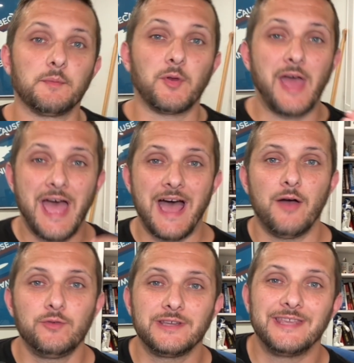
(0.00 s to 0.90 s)
about
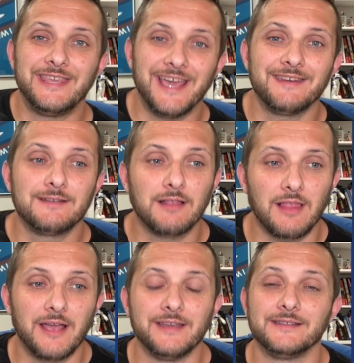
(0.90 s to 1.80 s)
how to get
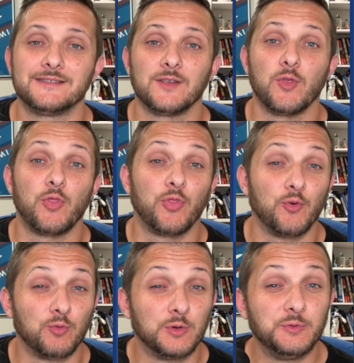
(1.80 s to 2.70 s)
clients
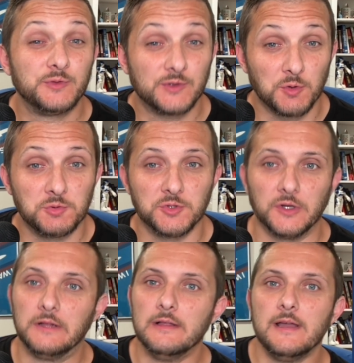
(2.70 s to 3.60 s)
through social,